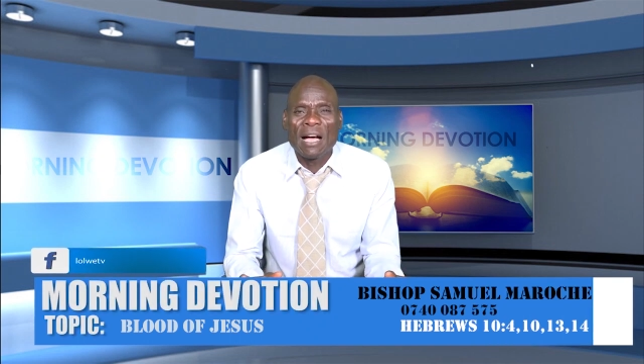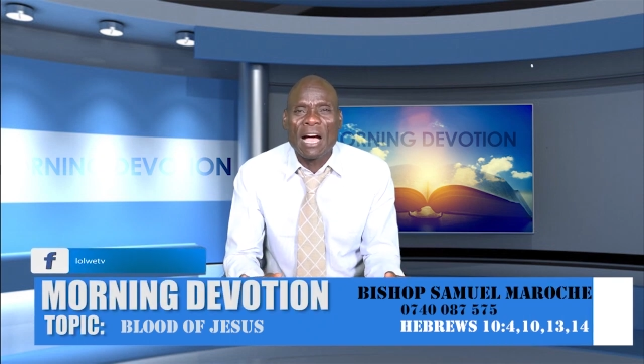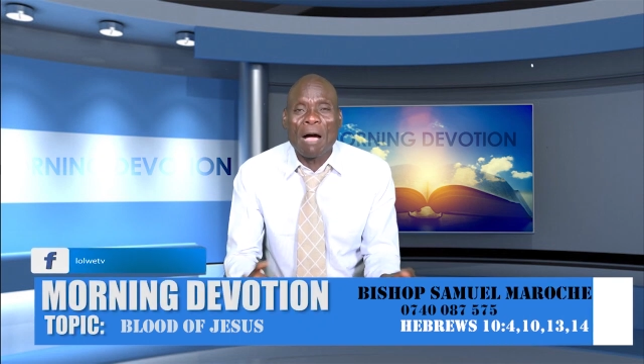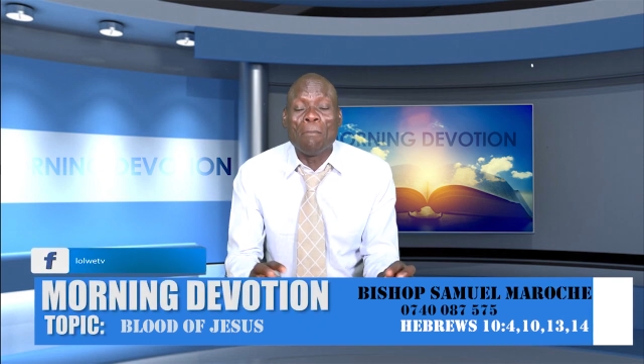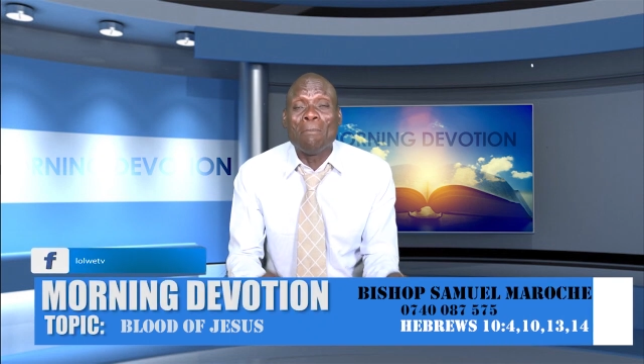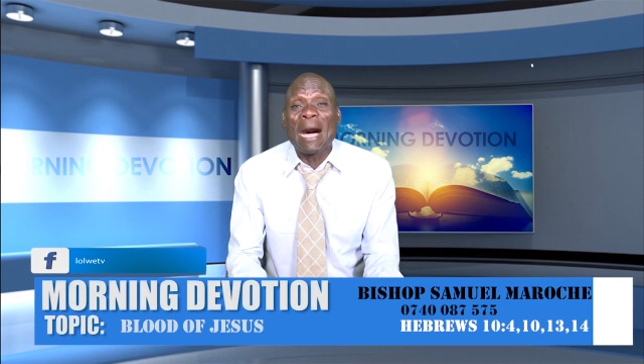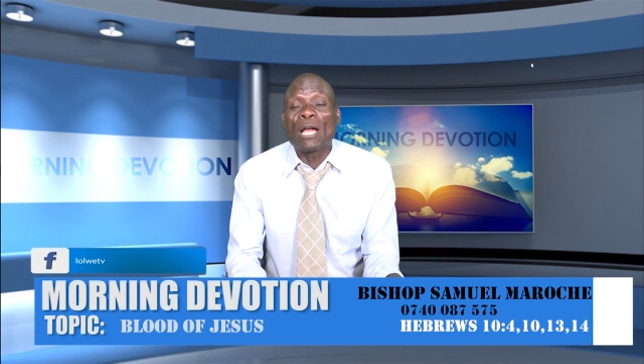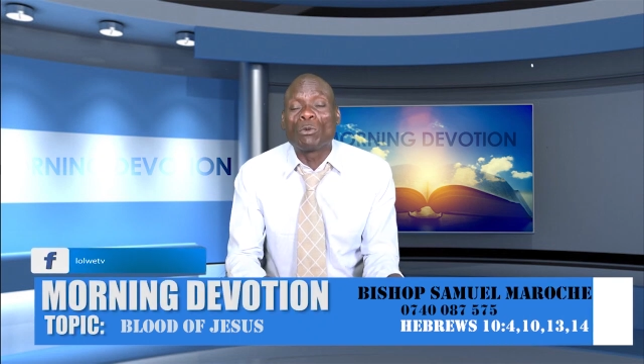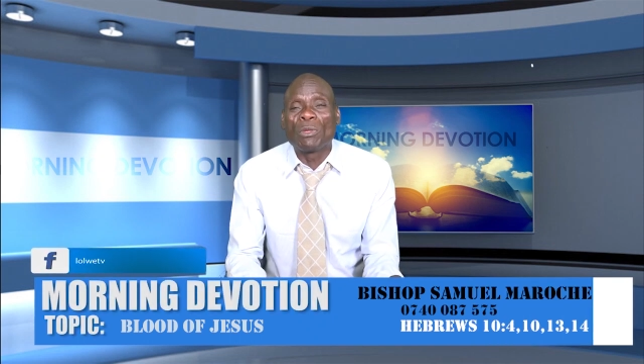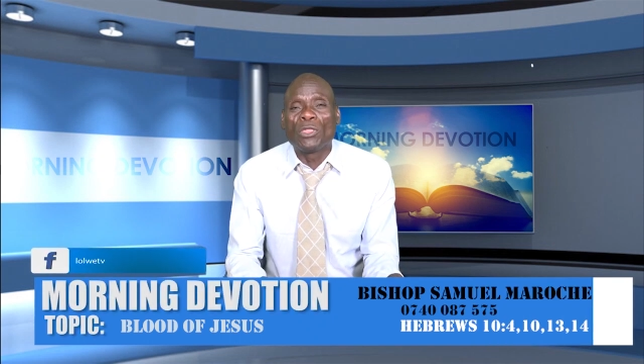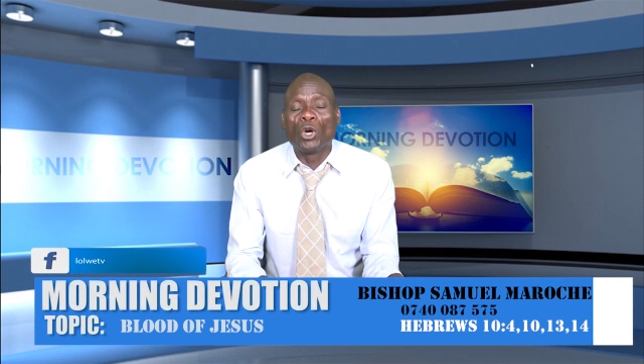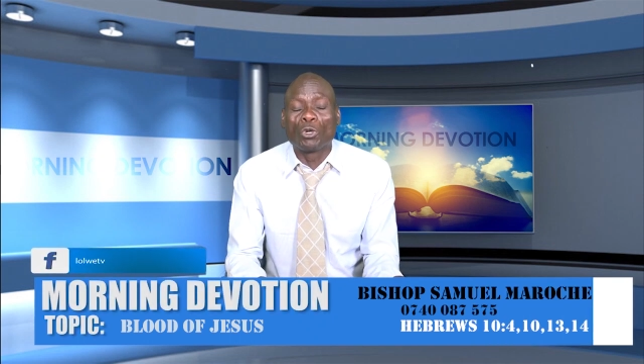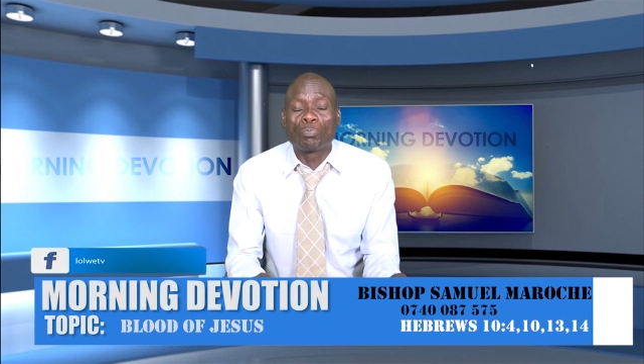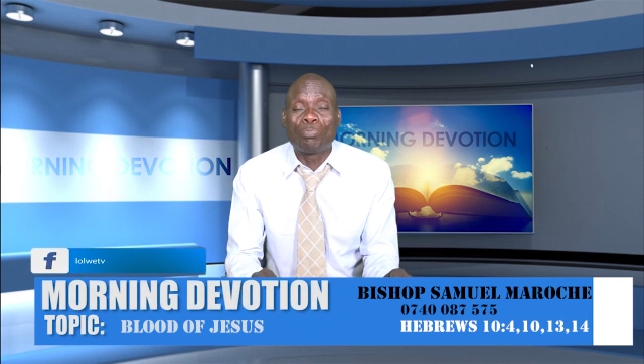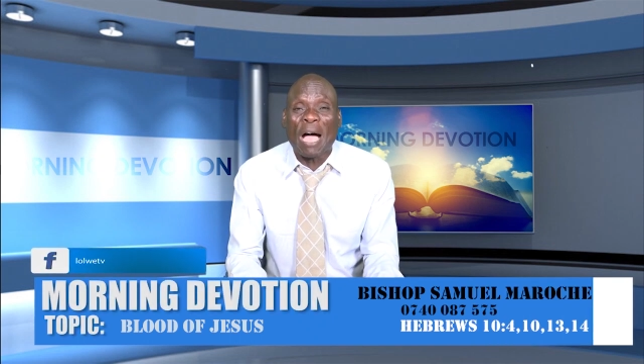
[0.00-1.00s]
a man
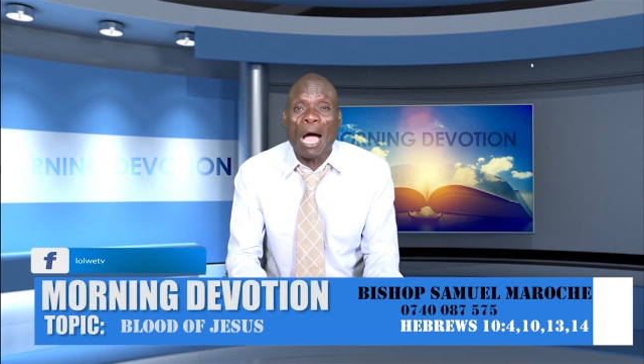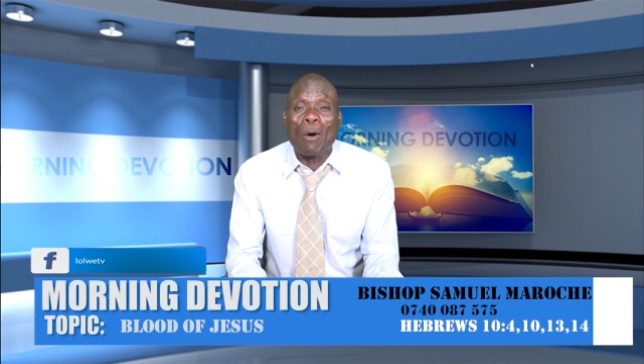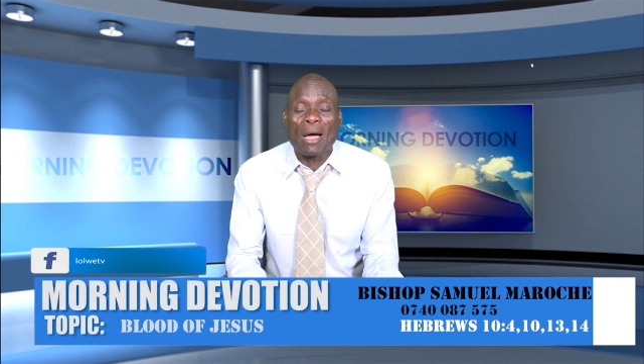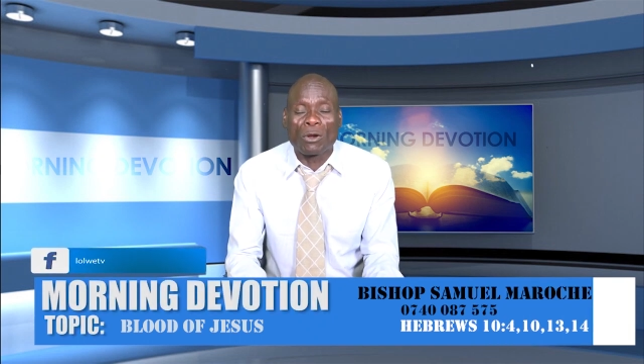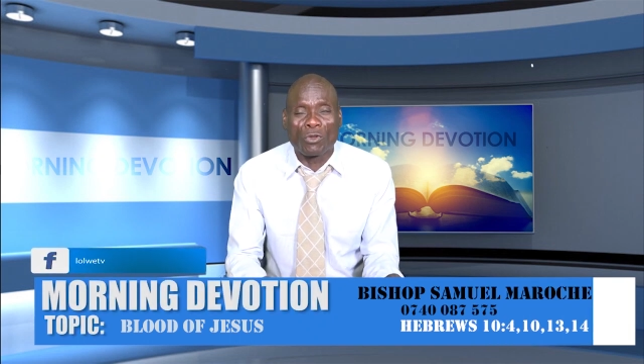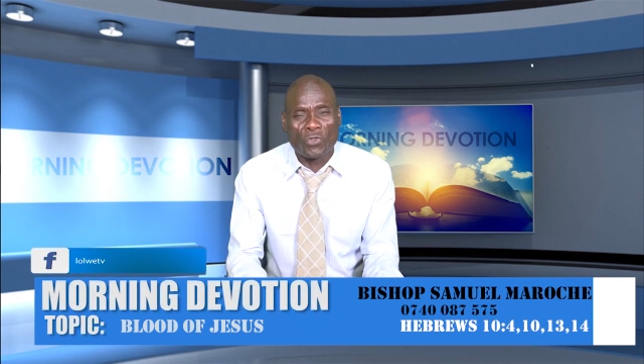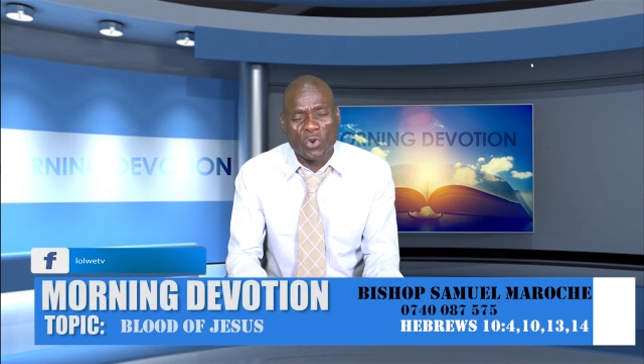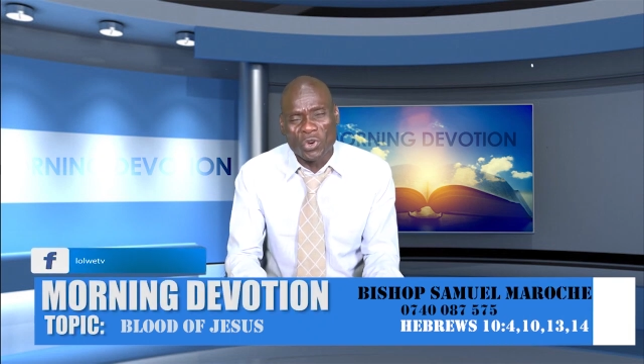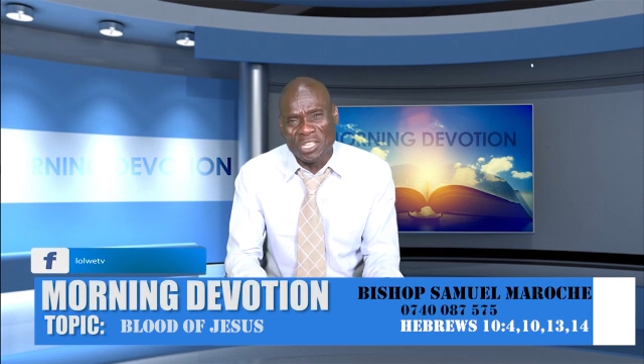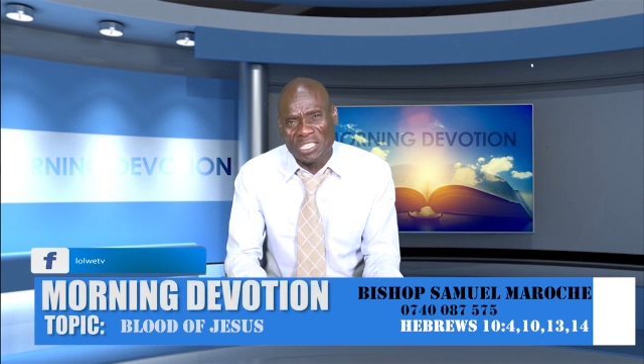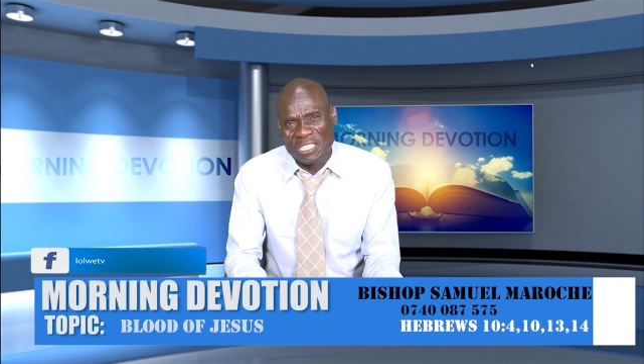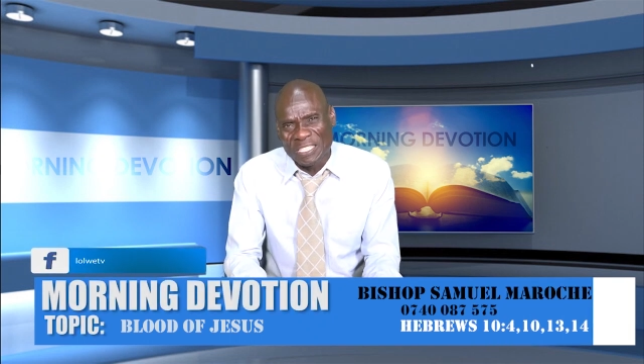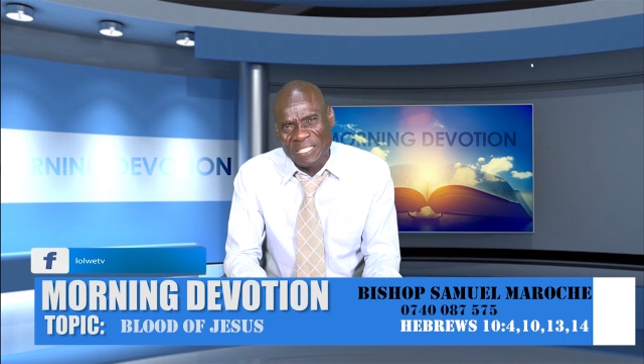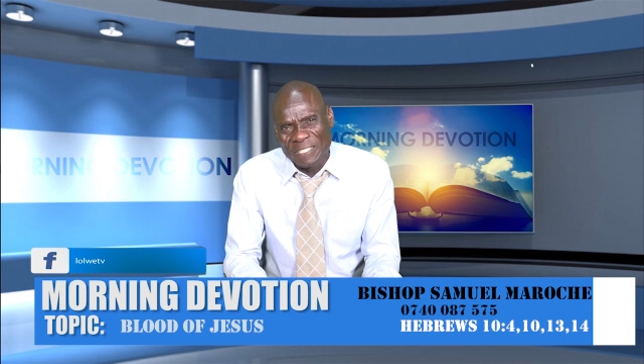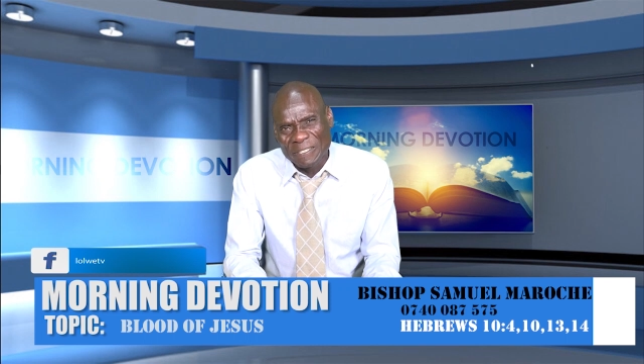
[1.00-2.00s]
without power and
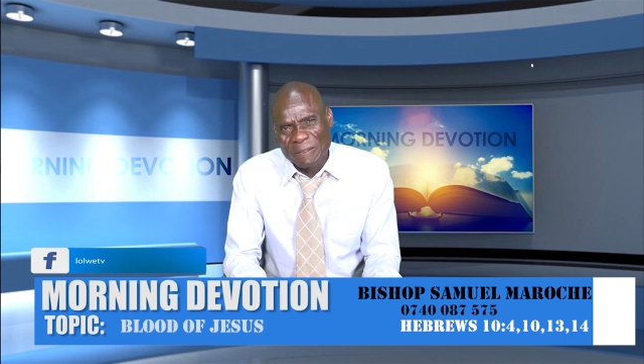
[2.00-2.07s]
authority